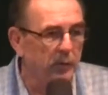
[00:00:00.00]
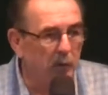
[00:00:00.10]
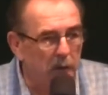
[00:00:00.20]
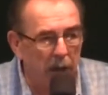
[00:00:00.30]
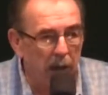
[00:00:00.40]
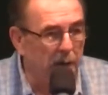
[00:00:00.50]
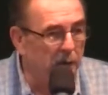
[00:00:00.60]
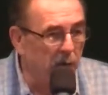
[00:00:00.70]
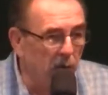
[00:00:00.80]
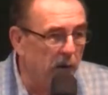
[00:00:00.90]
You
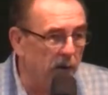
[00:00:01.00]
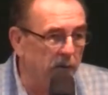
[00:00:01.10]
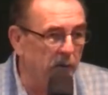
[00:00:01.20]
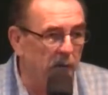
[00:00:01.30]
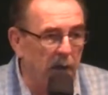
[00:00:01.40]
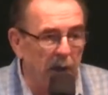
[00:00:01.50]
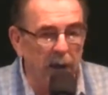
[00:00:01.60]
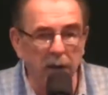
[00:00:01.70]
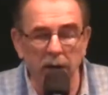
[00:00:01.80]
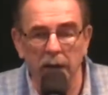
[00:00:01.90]
can't do it. You
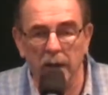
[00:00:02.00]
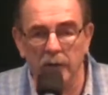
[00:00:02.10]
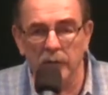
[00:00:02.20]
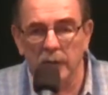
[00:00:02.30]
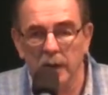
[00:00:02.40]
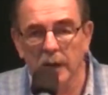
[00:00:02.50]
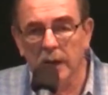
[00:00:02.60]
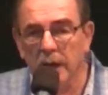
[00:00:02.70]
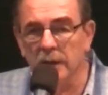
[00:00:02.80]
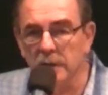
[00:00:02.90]
can't live
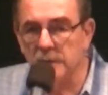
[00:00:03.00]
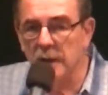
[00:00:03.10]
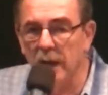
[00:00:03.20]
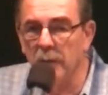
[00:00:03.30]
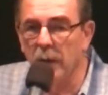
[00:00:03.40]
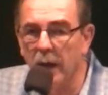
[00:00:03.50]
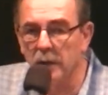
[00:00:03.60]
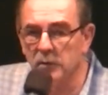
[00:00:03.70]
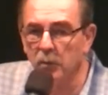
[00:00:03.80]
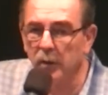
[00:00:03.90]
in the same
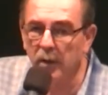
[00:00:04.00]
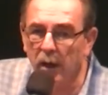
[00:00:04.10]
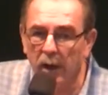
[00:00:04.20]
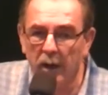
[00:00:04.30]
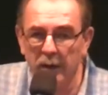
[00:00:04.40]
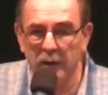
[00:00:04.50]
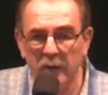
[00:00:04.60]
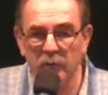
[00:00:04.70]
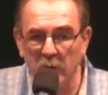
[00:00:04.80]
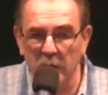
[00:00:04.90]
house with God
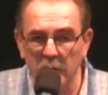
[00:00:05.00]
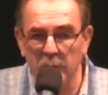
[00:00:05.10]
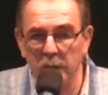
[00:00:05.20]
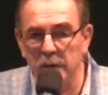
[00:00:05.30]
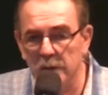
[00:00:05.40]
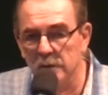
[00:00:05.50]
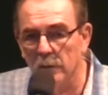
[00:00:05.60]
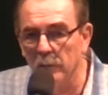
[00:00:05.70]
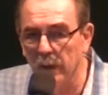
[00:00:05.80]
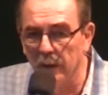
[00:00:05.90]
if you're going to be
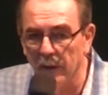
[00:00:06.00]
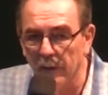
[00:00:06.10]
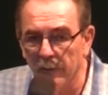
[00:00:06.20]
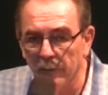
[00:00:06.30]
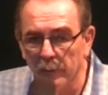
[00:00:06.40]
disobedient.